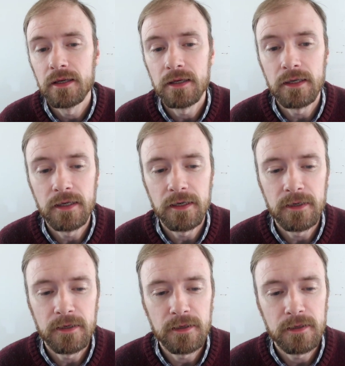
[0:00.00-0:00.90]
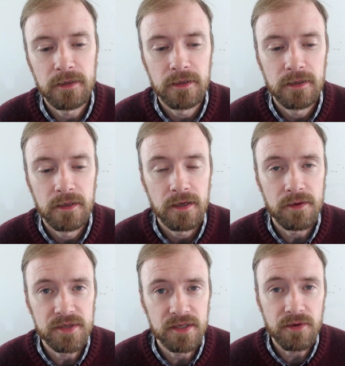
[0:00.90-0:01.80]

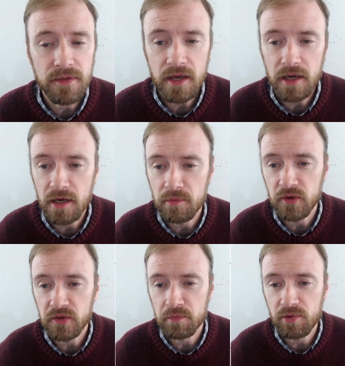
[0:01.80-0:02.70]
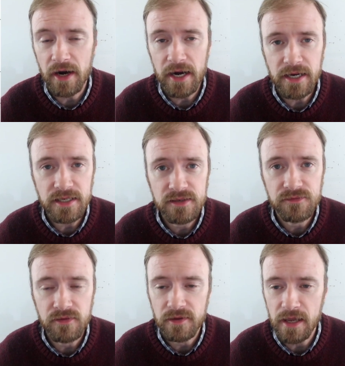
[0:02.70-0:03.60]
I'm still thinking about the prize
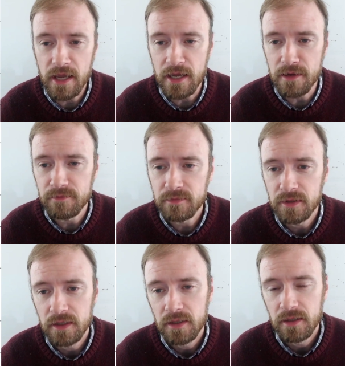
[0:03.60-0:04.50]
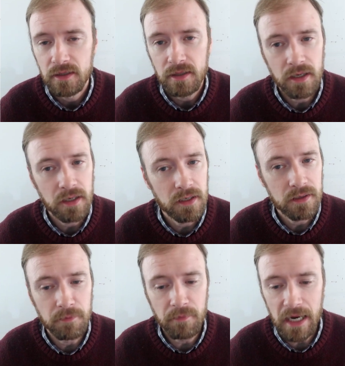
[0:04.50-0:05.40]
for the game.
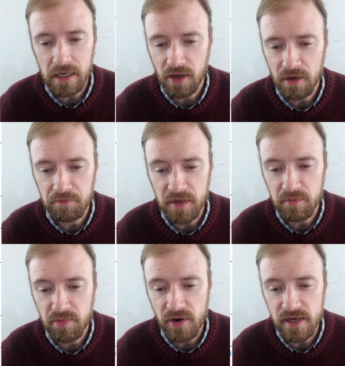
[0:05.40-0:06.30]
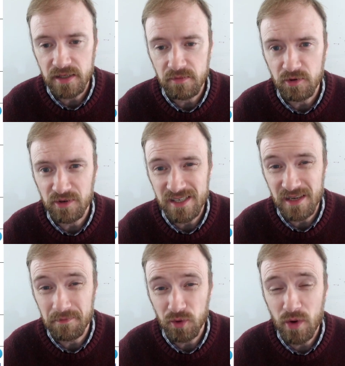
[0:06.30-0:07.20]
There might not be a prize tomorrow because
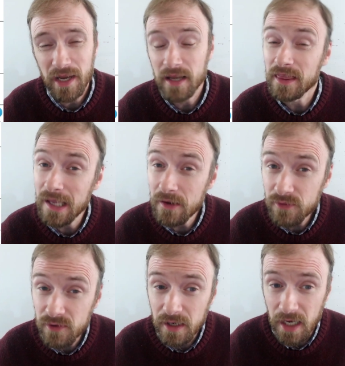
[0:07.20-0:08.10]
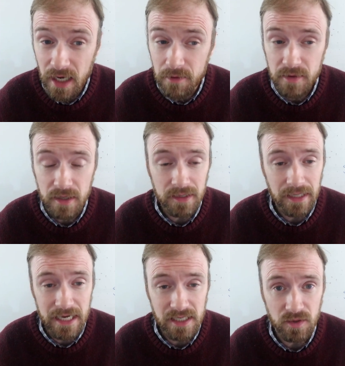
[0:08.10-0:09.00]
I'm doing a different game than
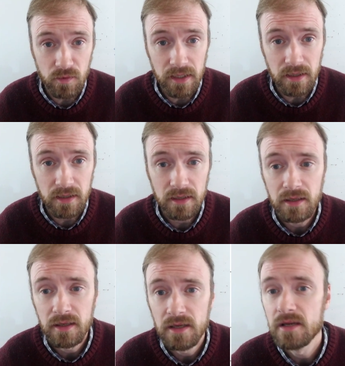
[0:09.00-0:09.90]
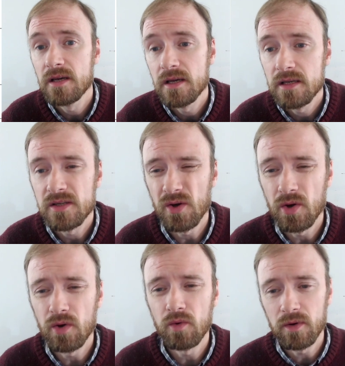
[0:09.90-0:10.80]
last week.
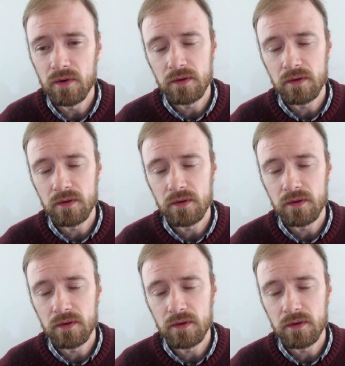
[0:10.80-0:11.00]
So